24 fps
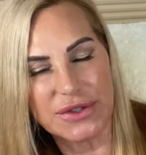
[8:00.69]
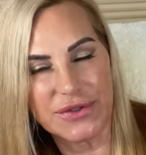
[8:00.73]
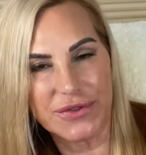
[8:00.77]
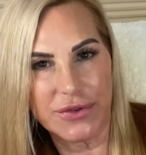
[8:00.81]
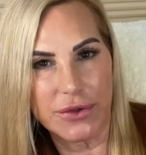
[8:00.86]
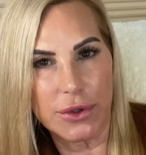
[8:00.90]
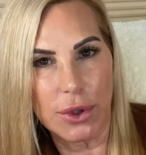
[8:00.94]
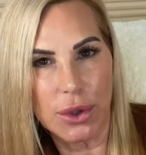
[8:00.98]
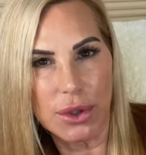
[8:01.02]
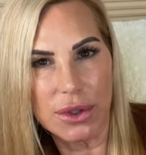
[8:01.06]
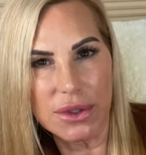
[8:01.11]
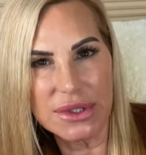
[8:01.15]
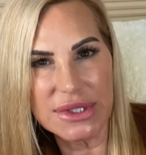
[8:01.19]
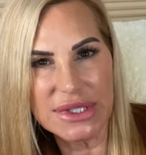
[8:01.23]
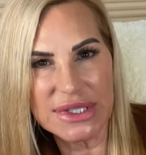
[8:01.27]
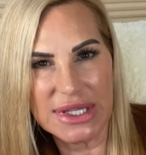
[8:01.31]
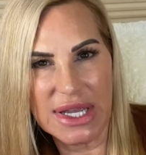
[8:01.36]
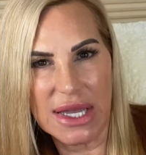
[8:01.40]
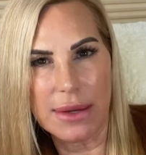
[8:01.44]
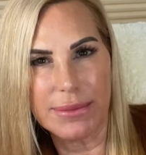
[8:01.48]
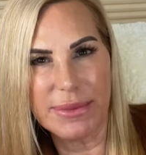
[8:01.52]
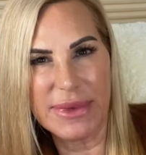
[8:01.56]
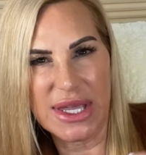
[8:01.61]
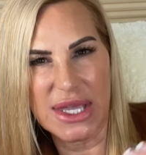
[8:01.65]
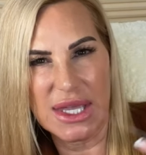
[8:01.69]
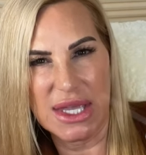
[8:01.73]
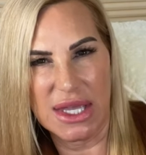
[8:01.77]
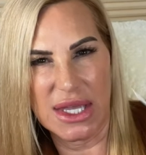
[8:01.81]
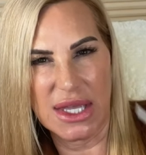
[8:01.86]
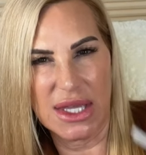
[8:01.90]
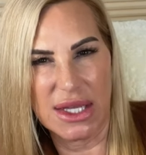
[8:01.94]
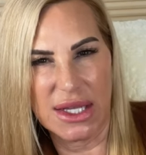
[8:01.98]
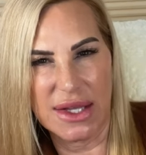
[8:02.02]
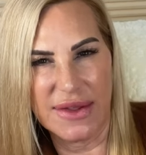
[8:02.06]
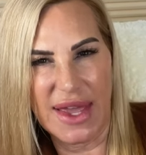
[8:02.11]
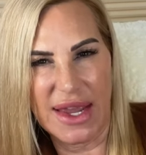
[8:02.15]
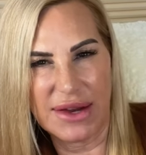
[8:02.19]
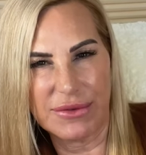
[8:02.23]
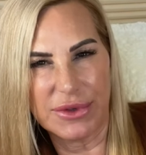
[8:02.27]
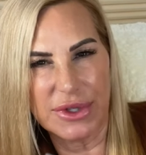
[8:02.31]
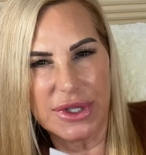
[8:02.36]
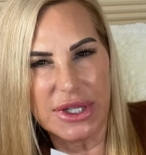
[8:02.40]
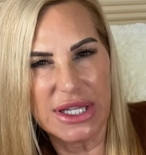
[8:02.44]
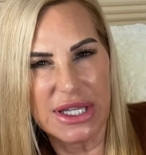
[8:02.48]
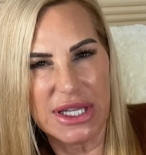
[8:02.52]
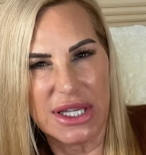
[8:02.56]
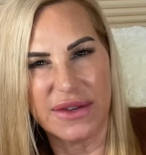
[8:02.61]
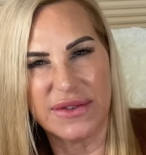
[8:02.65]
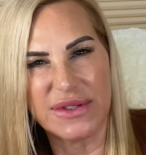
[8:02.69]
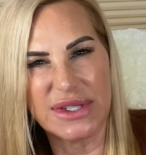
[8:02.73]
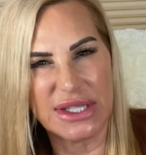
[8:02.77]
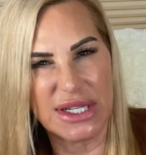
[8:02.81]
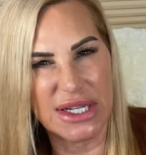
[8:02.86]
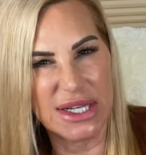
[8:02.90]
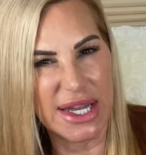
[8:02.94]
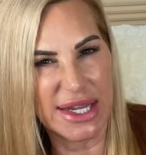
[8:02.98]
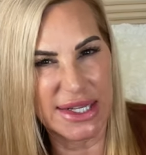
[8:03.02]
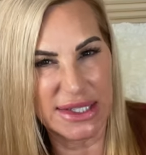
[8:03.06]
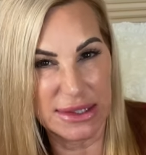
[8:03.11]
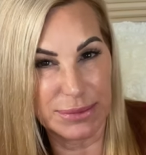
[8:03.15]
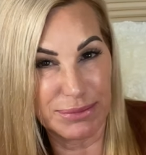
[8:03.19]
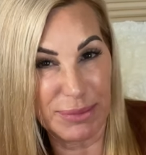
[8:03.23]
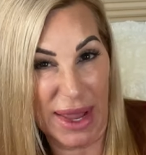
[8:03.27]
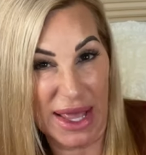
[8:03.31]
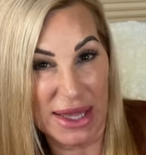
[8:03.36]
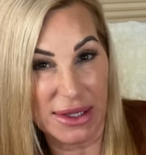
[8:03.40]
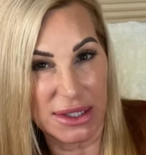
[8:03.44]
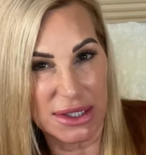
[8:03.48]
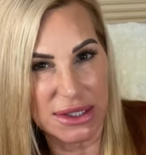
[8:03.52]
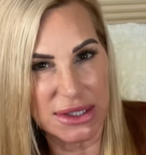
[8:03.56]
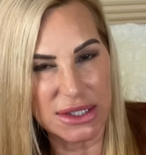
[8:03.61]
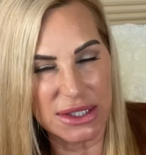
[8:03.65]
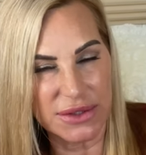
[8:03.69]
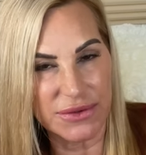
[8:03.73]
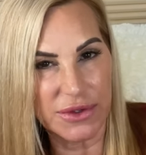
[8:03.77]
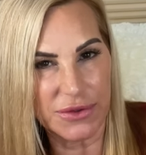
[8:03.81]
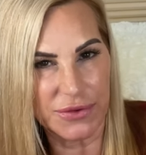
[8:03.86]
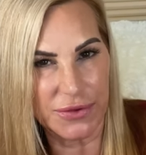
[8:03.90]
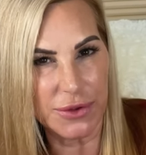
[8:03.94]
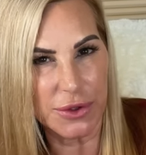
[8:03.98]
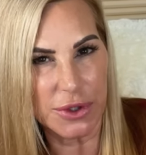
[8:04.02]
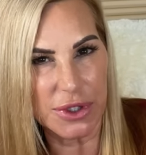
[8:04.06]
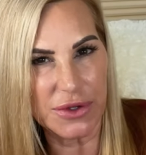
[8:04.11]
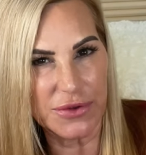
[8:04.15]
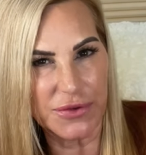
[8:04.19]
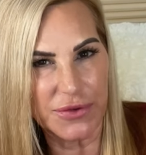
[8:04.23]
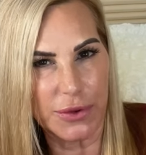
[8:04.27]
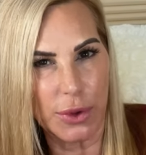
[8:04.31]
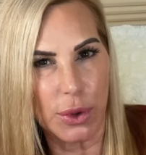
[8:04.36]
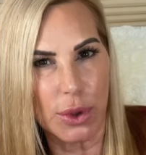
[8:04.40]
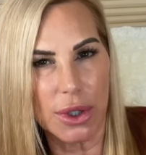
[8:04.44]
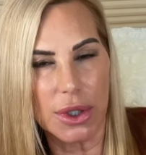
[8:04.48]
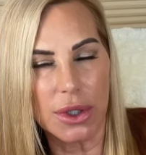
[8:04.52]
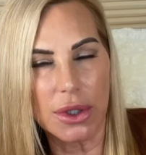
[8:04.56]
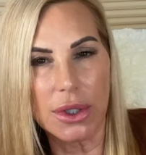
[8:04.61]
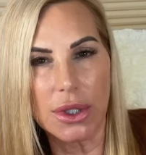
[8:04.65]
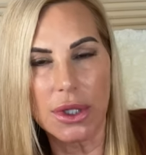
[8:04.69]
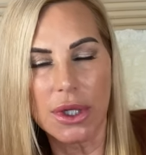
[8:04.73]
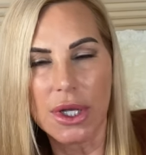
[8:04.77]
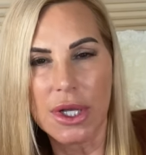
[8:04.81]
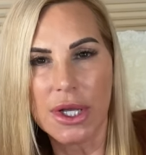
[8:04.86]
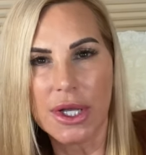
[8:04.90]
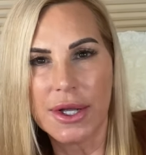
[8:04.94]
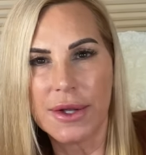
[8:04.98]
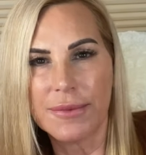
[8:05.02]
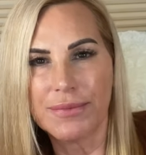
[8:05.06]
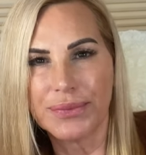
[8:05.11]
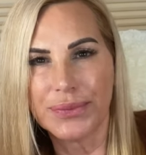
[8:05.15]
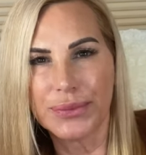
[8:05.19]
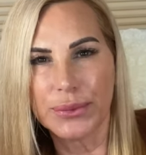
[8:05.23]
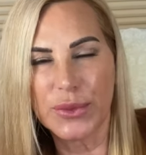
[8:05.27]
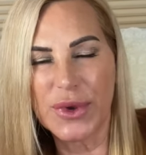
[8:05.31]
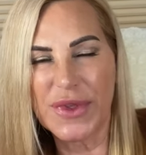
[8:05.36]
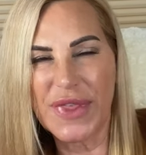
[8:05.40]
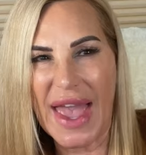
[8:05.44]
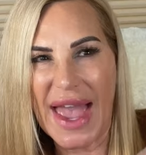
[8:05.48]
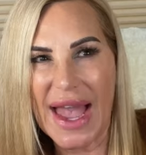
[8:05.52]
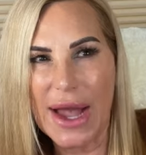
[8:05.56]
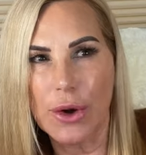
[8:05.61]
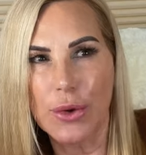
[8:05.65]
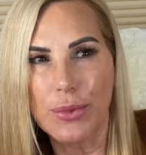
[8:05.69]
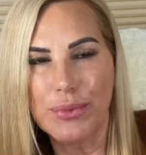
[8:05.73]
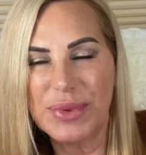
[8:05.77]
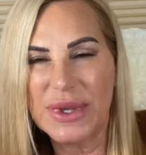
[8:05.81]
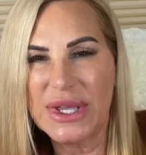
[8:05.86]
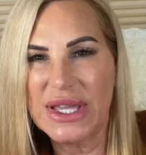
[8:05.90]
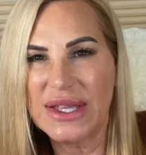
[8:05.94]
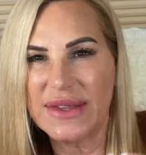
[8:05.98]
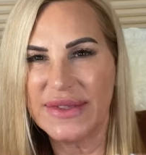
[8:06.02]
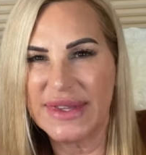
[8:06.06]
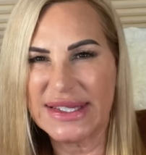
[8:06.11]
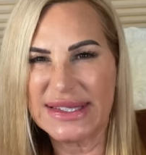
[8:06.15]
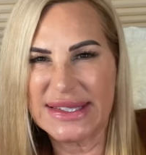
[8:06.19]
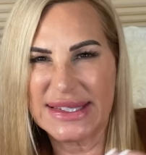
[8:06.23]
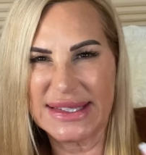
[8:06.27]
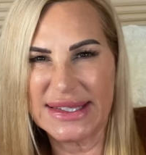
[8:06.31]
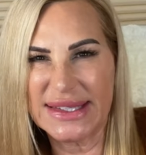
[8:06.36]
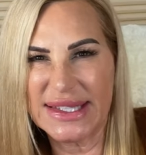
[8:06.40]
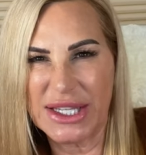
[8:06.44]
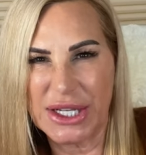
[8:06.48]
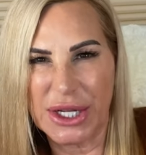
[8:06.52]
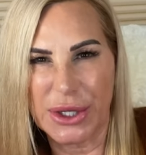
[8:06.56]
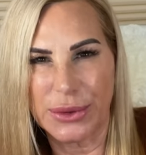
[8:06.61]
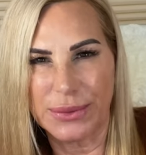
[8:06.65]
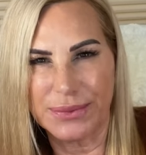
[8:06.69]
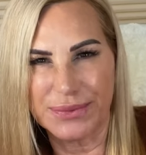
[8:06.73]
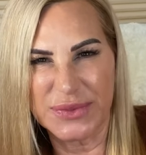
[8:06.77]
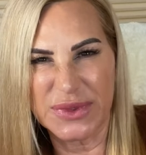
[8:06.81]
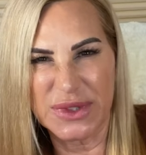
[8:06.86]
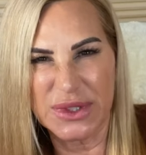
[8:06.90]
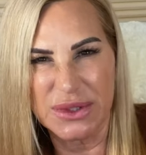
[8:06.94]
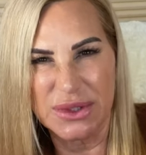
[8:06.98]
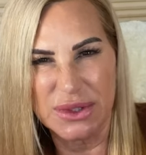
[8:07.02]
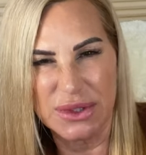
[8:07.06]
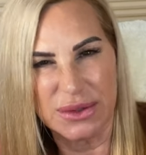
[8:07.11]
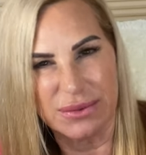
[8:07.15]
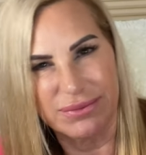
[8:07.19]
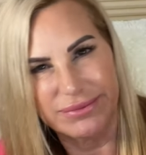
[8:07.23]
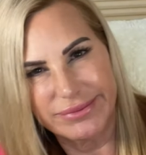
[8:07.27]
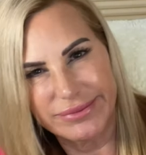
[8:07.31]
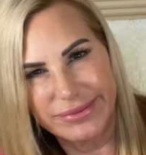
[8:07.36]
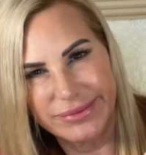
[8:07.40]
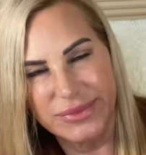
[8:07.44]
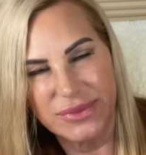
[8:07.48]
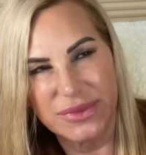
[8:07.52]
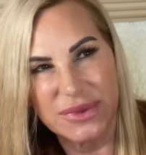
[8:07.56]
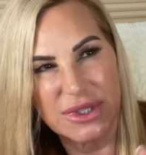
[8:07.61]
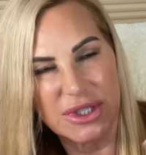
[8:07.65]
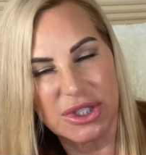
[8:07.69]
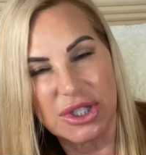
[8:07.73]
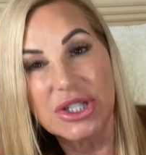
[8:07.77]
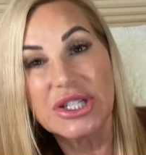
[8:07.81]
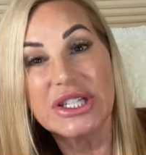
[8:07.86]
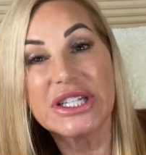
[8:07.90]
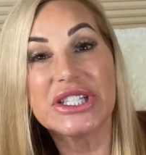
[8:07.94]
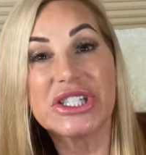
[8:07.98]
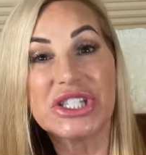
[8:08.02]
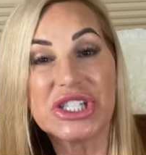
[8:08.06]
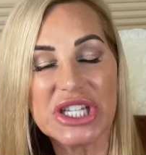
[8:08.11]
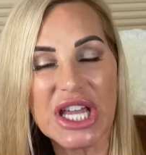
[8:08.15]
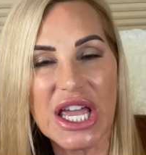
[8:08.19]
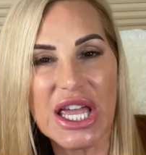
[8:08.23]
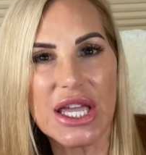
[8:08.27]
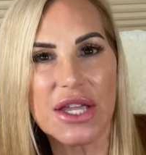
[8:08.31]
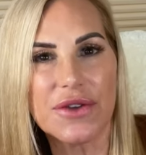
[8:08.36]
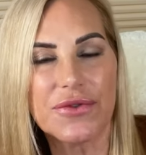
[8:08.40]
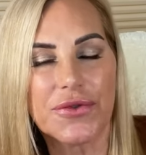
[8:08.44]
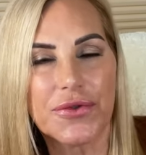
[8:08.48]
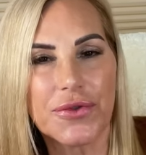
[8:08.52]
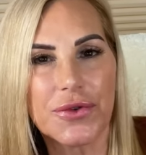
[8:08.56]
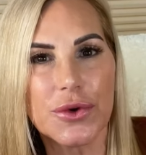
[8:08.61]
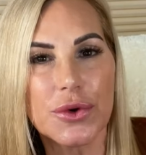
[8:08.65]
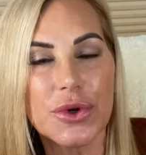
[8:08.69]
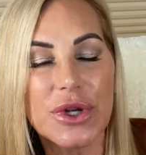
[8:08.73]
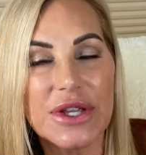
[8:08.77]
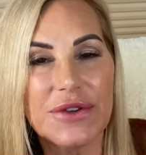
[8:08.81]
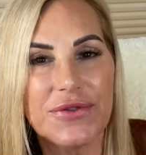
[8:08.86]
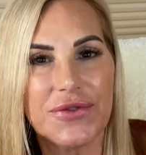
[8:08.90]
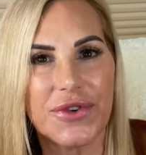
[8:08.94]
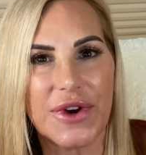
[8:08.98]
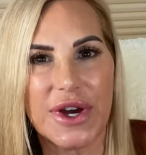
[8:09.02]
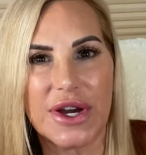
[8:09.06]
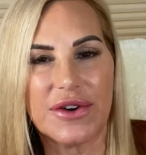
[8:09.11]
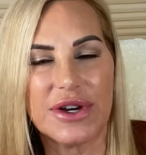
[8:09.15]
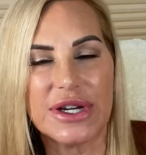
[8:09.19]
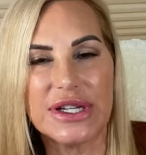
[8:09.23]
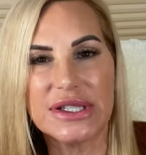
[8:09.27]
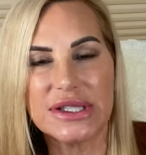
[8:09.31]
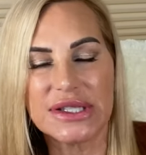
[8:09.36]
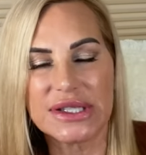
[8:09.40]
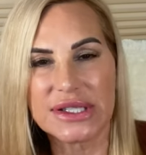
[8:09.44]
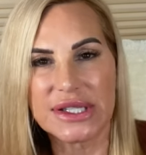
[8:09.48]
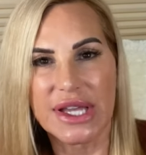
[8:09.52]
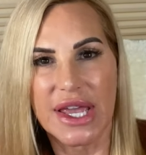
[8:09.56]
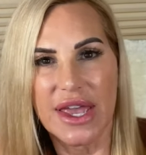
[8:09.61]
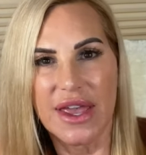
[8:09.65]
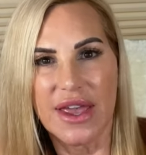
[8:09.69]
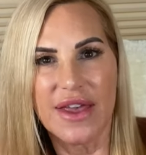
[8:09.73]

florals coming in that really gives it a nice balance of a fruity floral without being this, you know, cliche fruity fragrance.